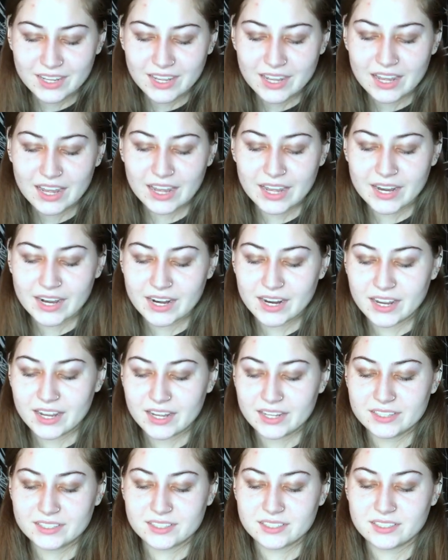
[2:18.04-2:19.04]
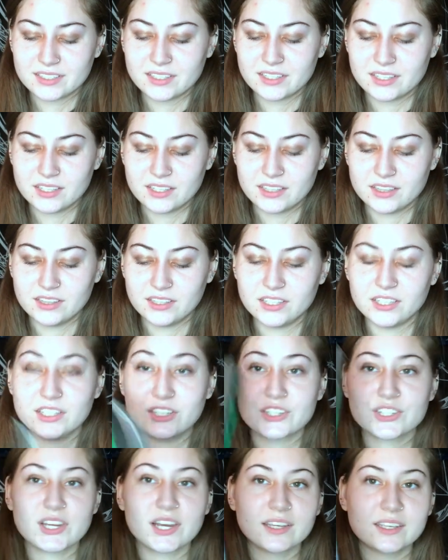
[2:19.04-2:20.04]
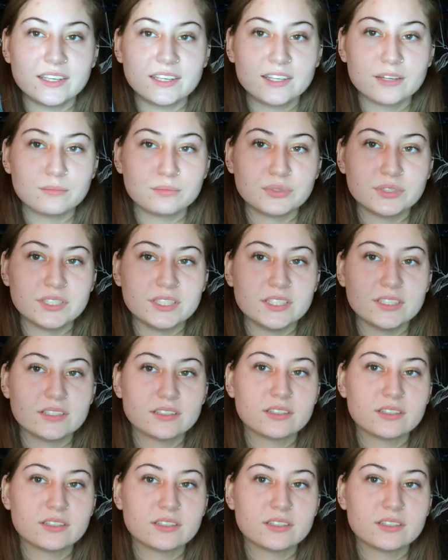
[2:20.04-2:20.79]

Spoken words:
I got the Chucky Complete